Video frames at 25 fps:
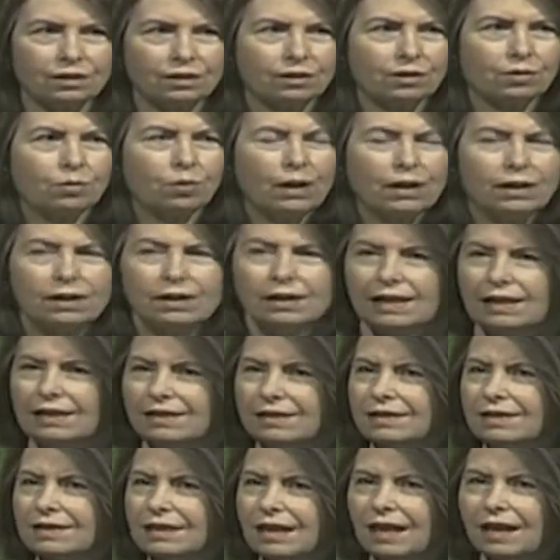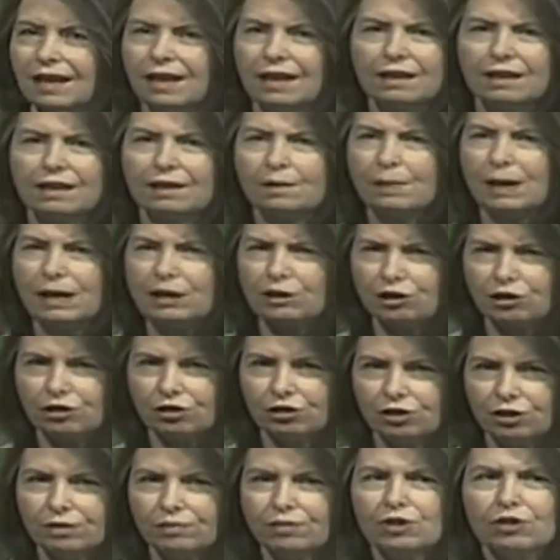Quite, a, I'd say about a
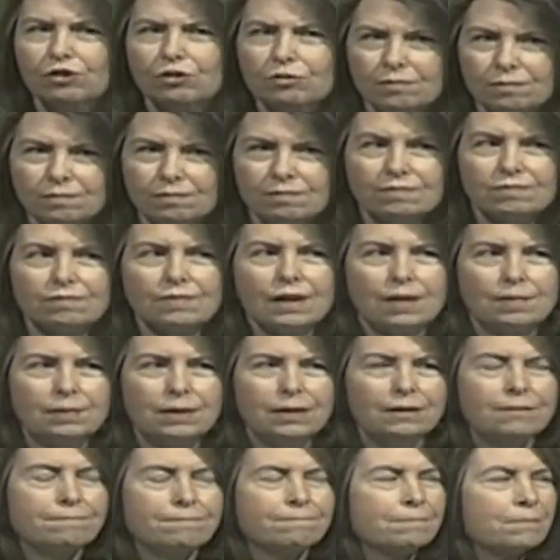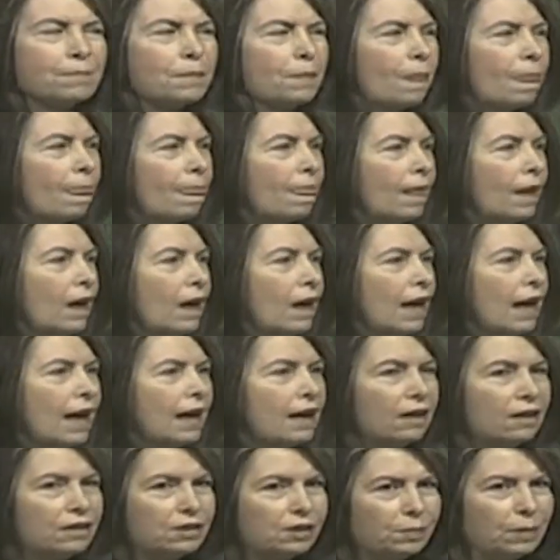third of you, maybe.
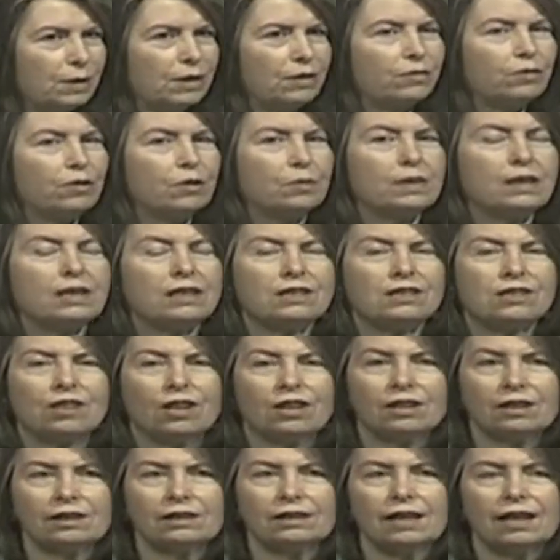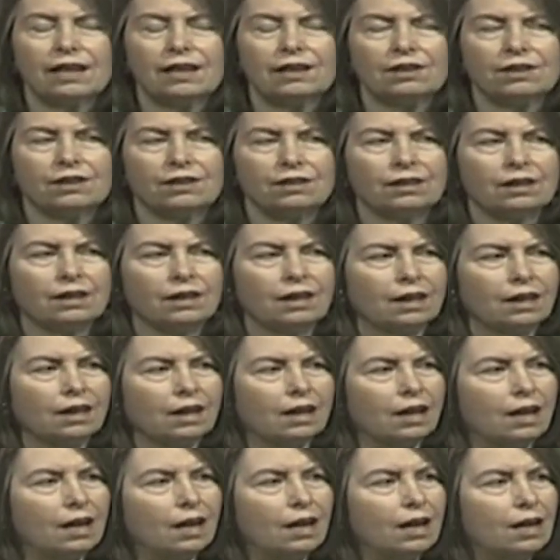And I'll spend a few minutes on it later.
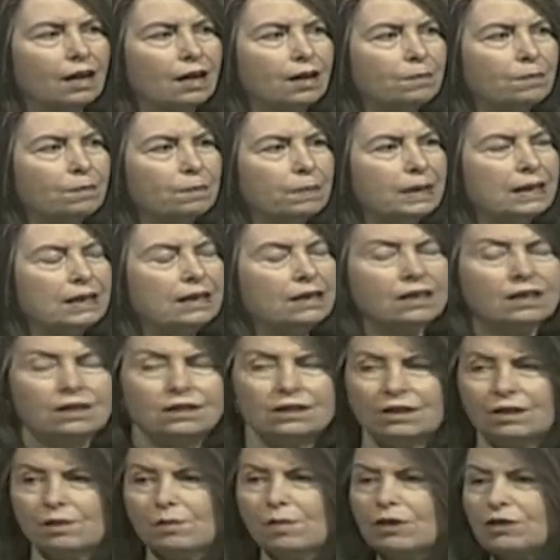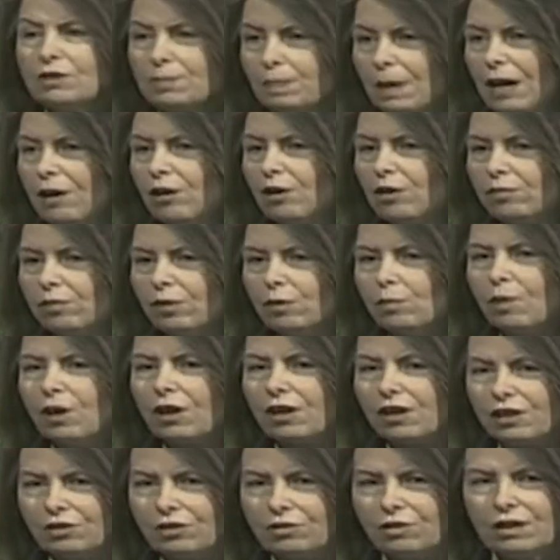Um, but it is the most powerful
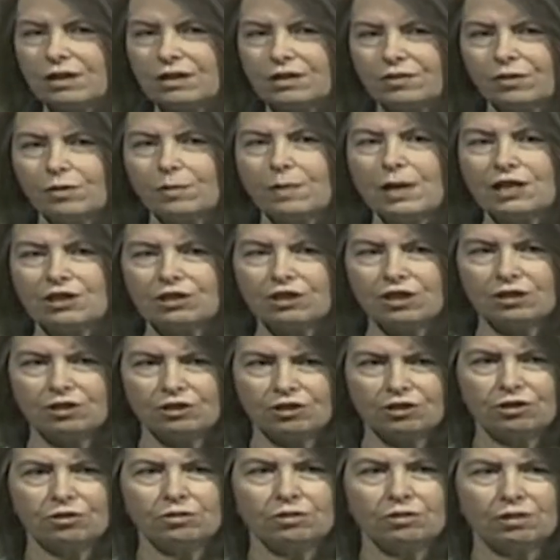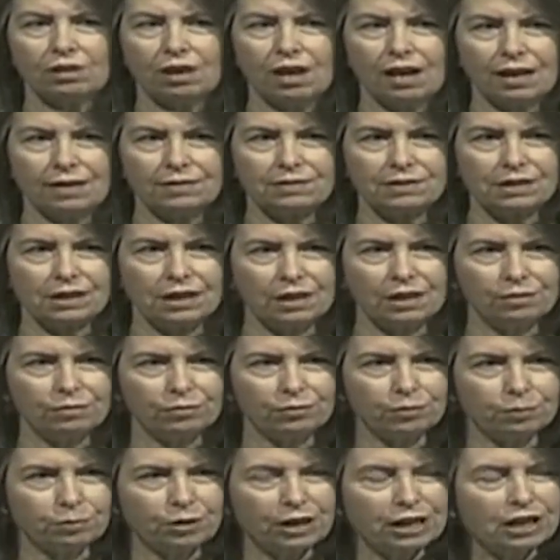market transformation tool I've seen
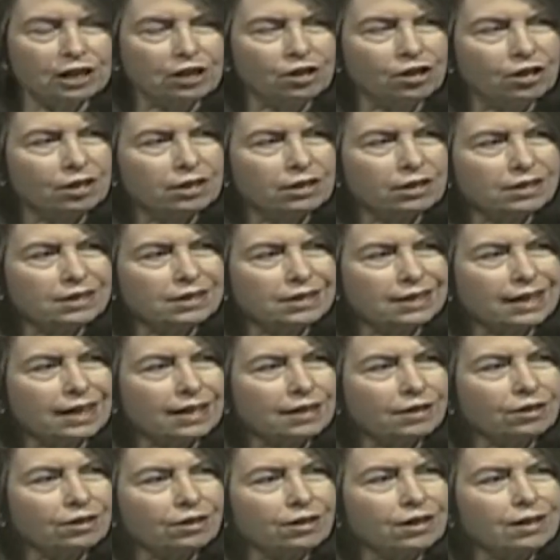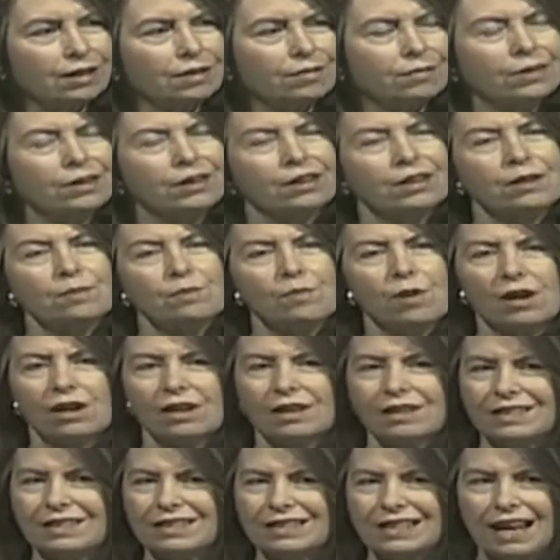for bringing all this together in a very
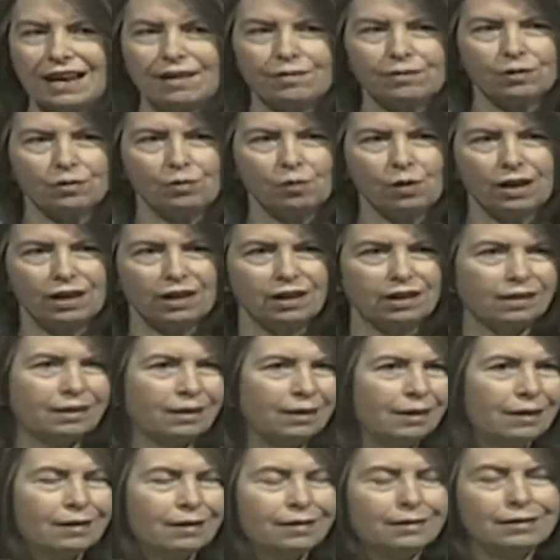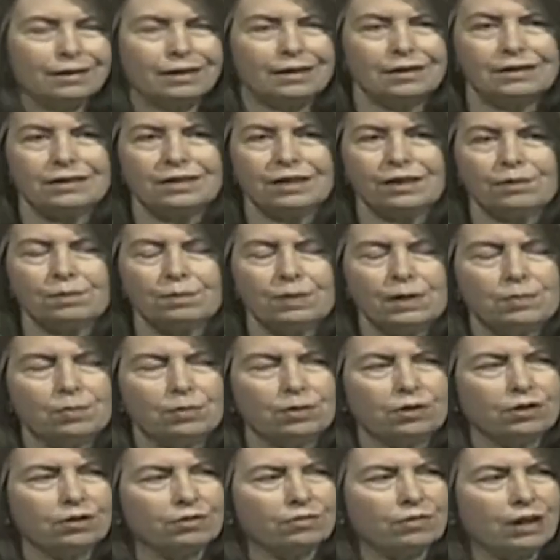market savvy way that uh,
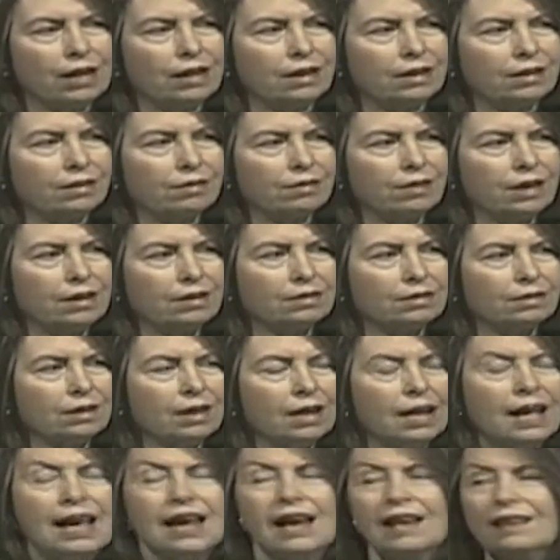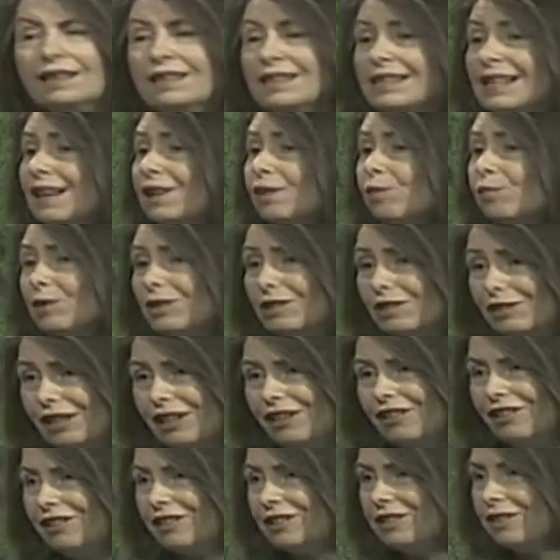people could rally around. And the second was
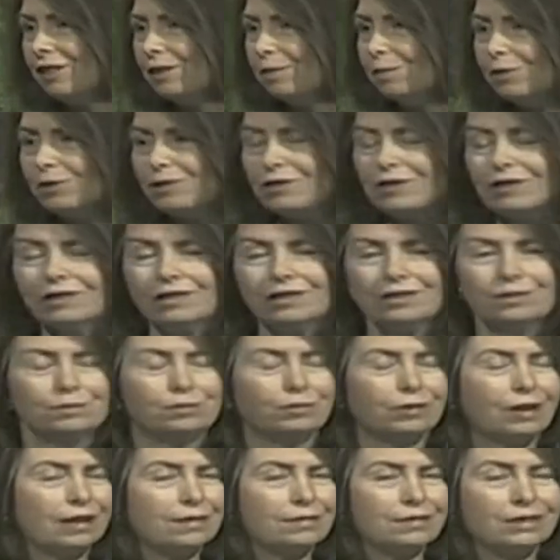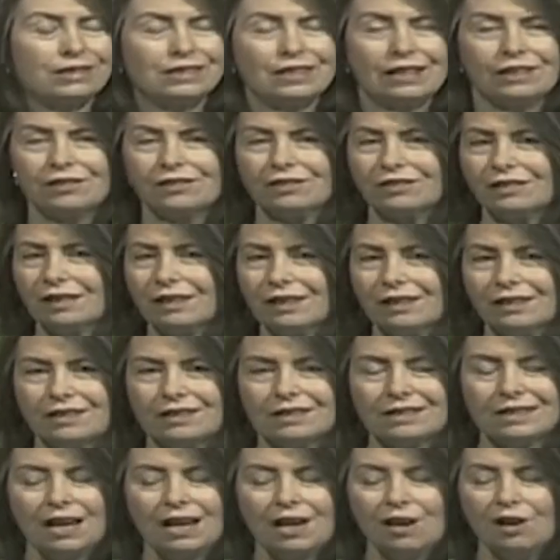leaders, personal and private sector
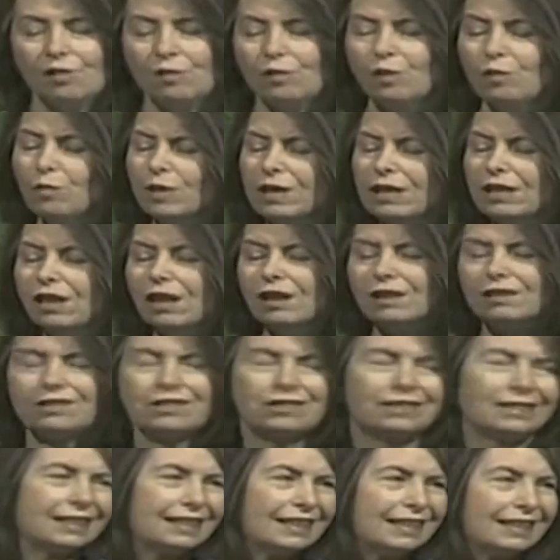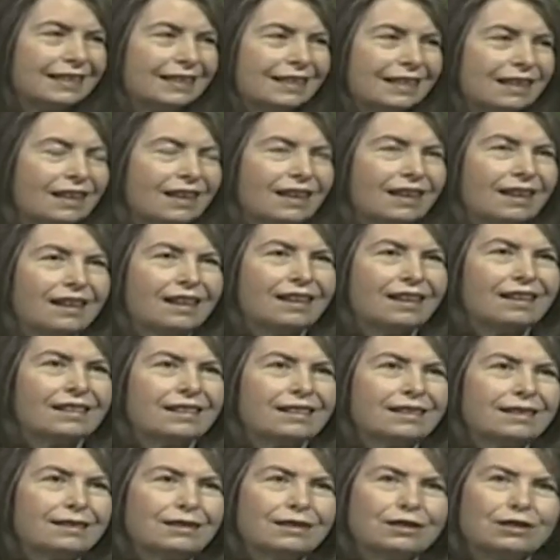leaders. When we launched LEED
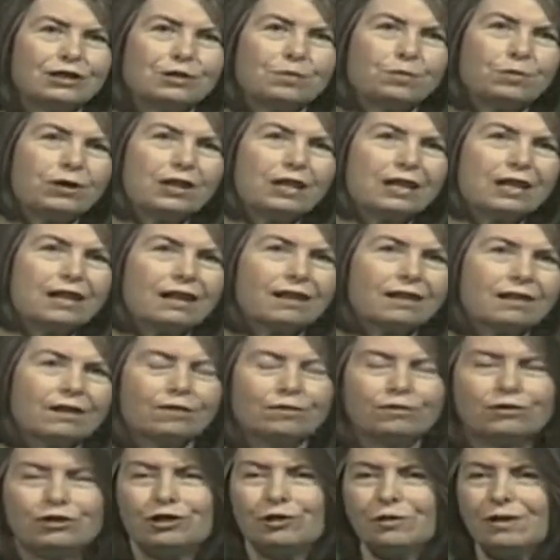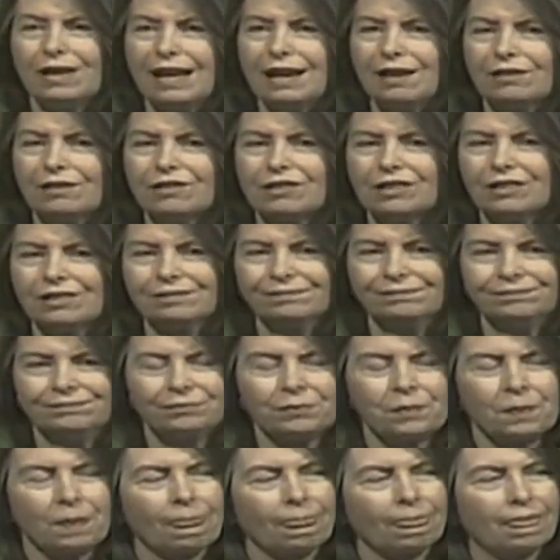uh, in spring of 2000,
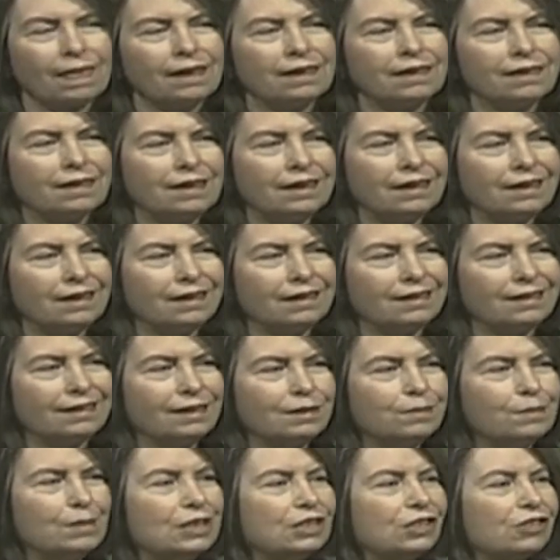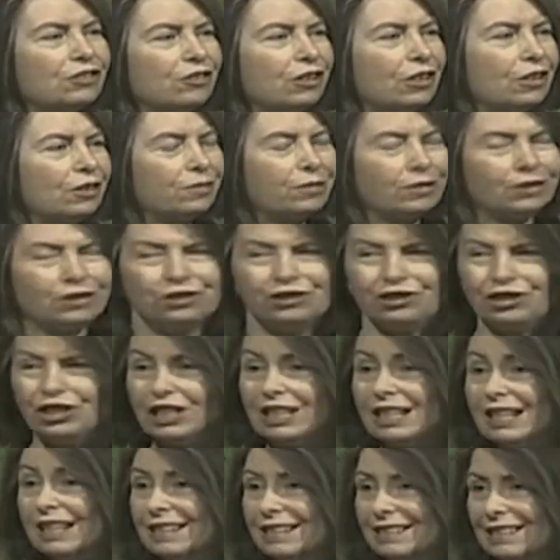the administrator for the
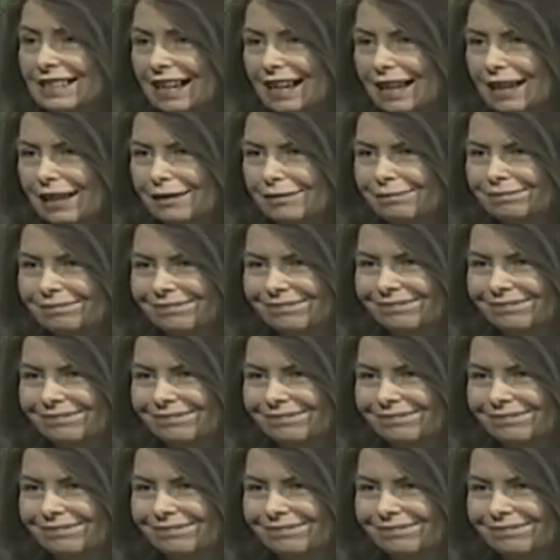GSA